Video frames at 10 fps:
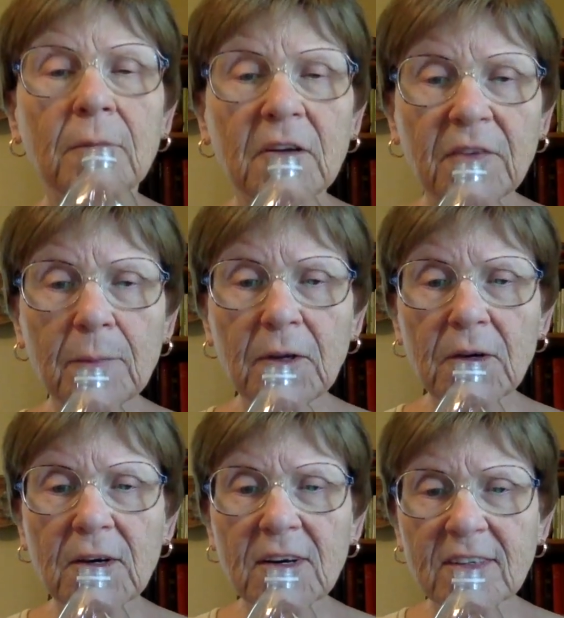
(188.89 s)
but if I blow
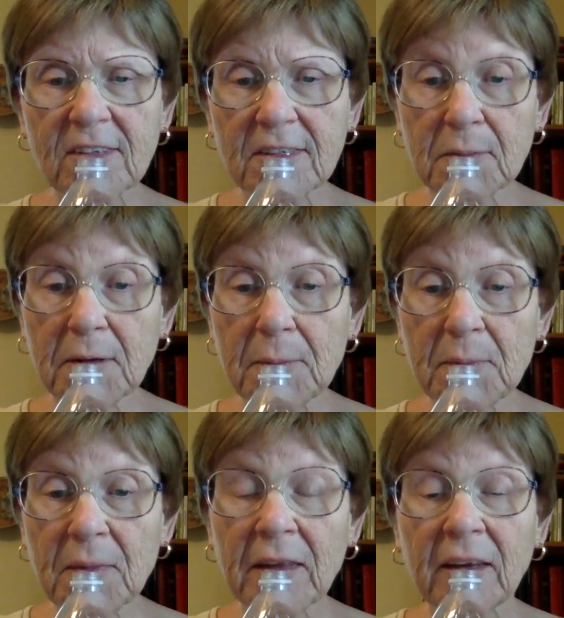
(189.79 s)
across this one,
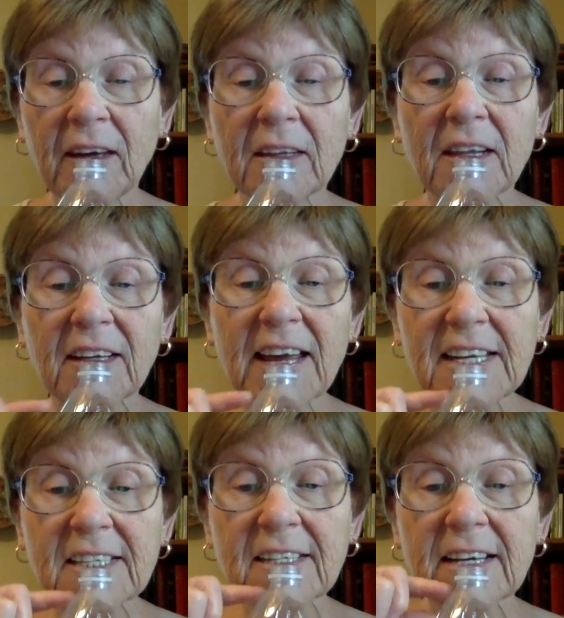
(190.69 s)
and the
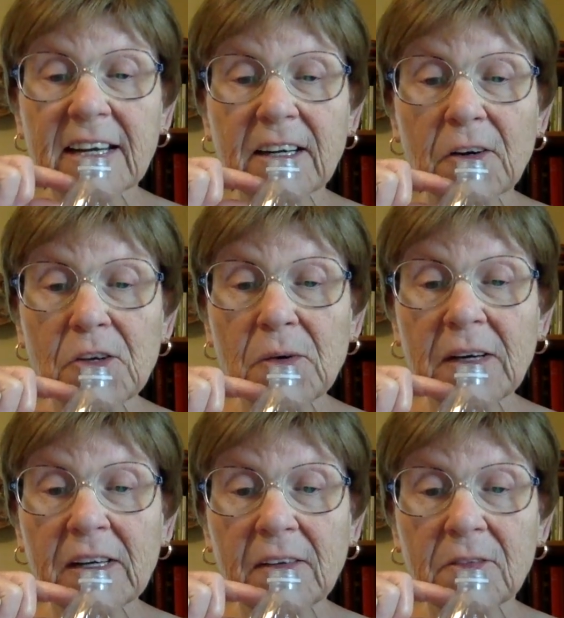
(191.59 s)
less air you
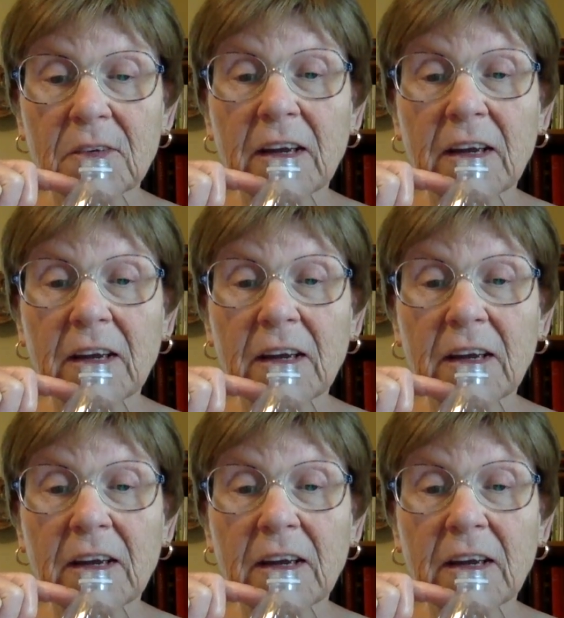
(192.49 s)
have,